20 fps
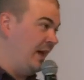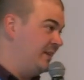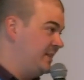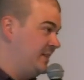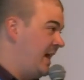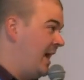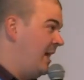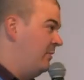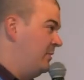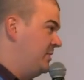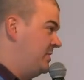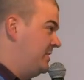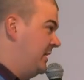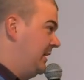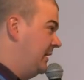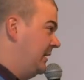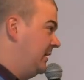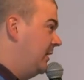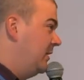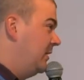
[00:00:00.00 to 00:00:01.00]
it's a
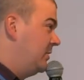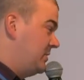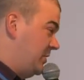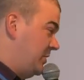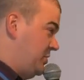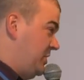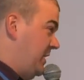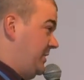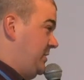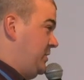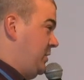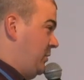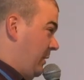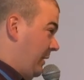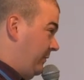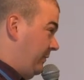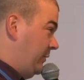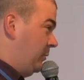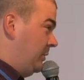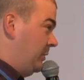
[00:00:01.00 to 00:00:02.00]
heresy. So I'll chat to you
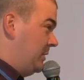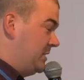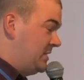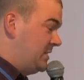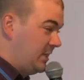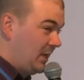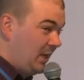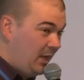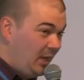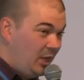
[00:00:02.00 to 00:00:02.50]
afterwards.